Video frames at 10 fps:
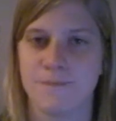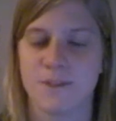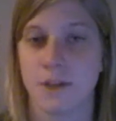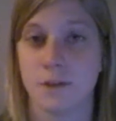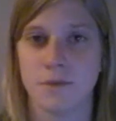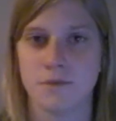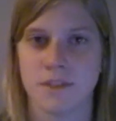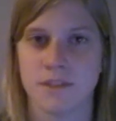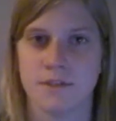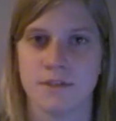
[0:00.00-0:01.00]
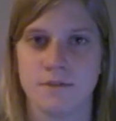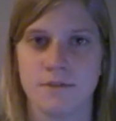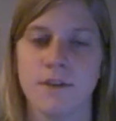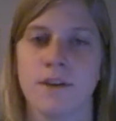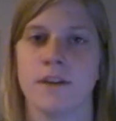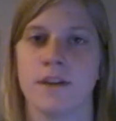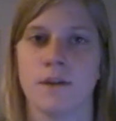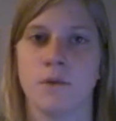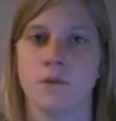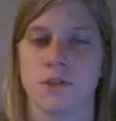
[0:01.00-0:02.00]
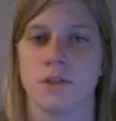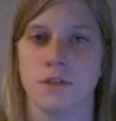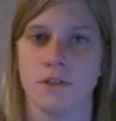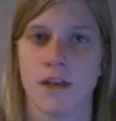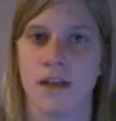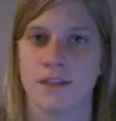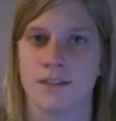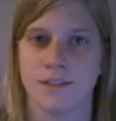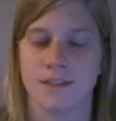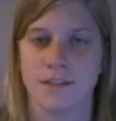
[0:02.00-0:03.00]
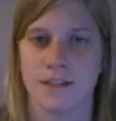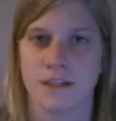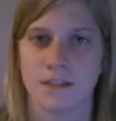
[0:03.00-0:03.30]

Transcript: child abuse is very emotional and